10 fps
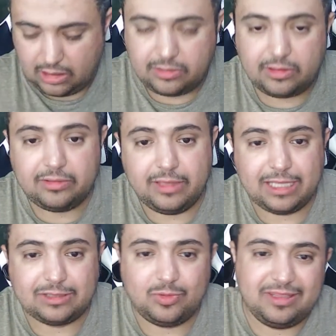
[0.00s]
I think
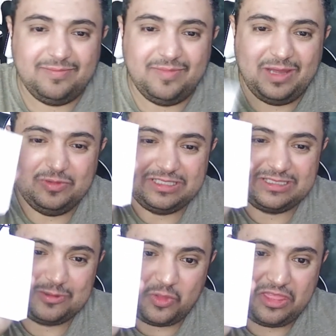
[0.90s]
that's why the manual
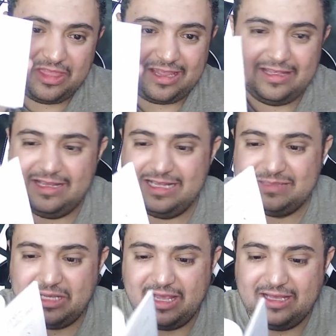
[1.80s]
is so thick, is
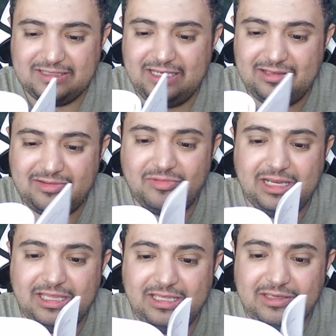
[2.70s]
because it's
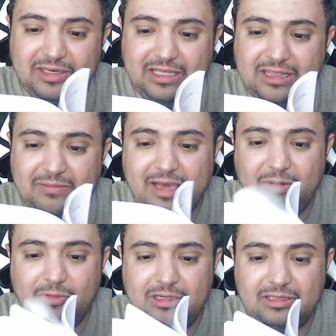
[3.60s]
really, you need the
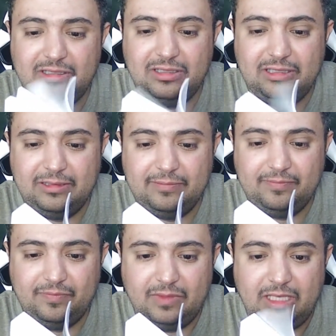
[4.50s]
manual
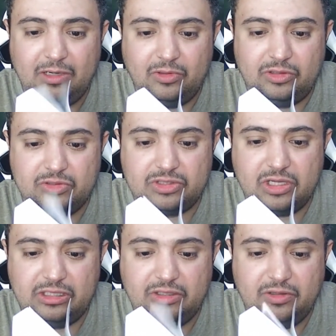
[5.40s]
in order to
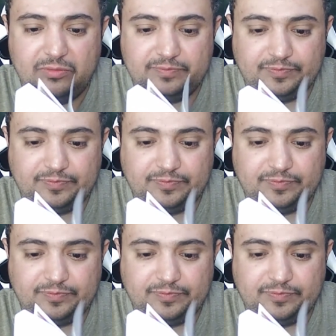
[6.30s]
start, you know,